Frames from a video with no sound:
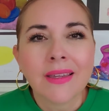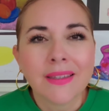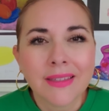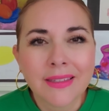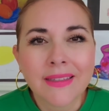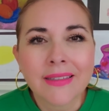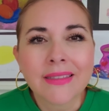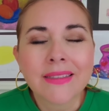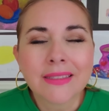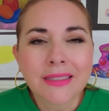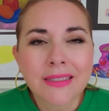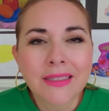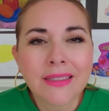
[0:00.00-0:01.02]
yes,
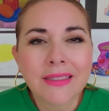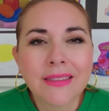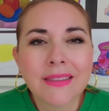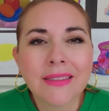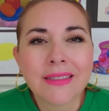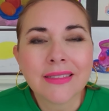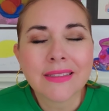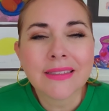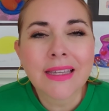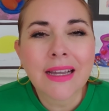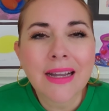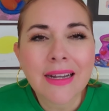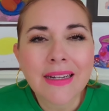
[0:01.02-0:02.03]
yes.
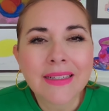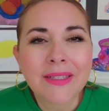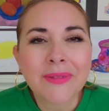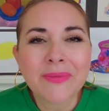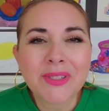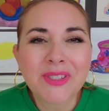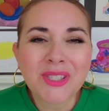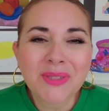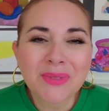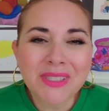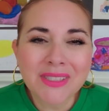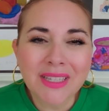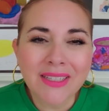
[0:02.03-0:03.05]
She
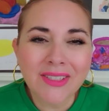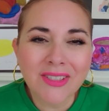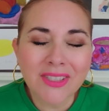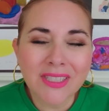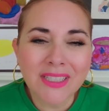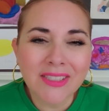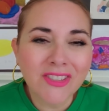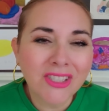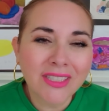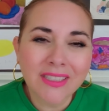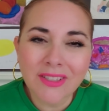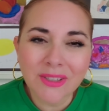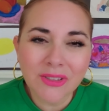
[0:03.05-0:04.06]
was actually she
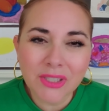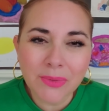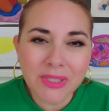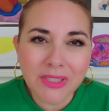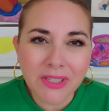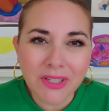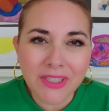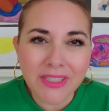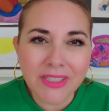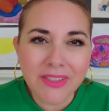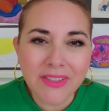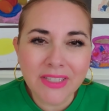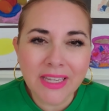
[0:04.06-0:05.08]
didn't know she was an
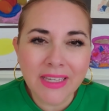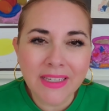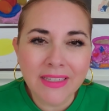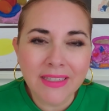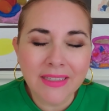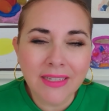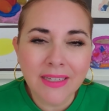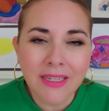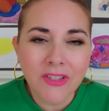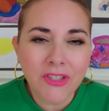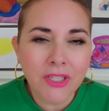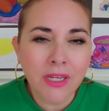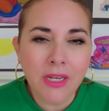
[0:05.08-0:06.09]
artist, and
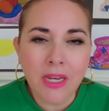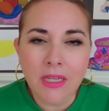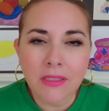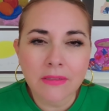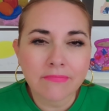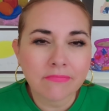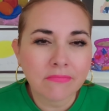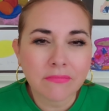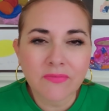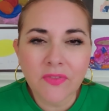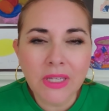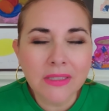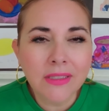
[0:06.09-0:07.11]

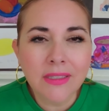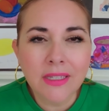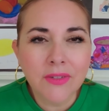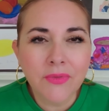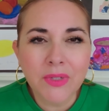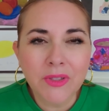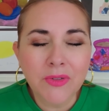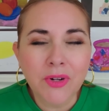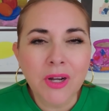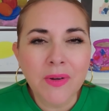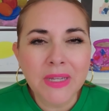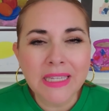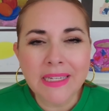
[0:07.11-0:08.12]
fell in love with
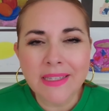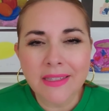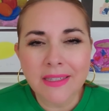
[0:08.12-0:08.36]
drawing, and